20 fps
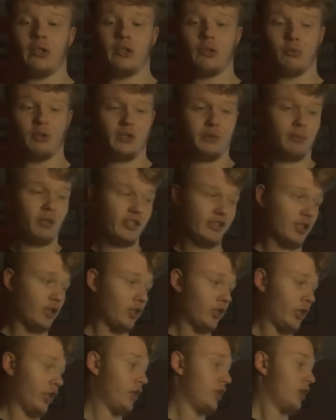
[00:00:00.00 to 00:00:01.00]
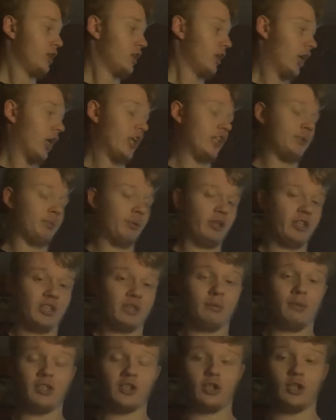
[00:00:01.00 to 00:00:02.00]
the reason why it's on there uh, is because
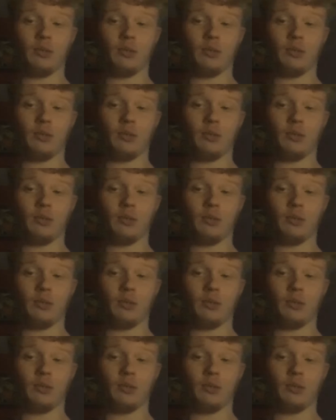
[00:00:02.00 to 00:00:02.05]
I'm actually